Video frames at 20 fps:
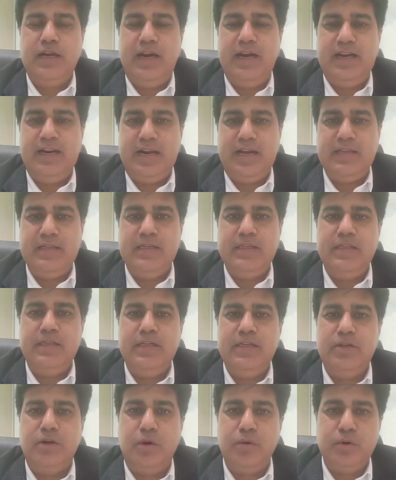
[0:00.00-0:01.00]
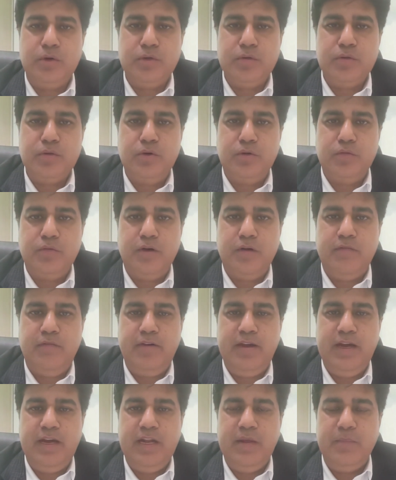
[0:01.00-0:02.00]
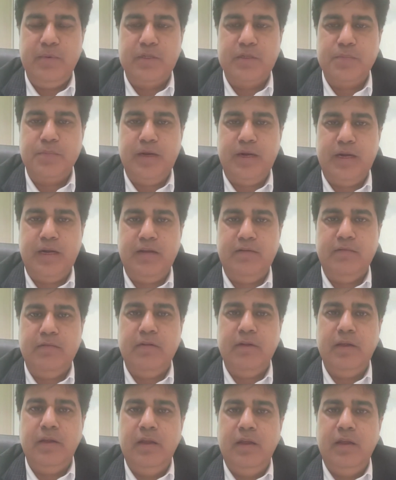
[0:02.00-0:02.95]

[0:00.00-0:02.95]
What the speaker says: and transaction is out of scope from VAT perspective.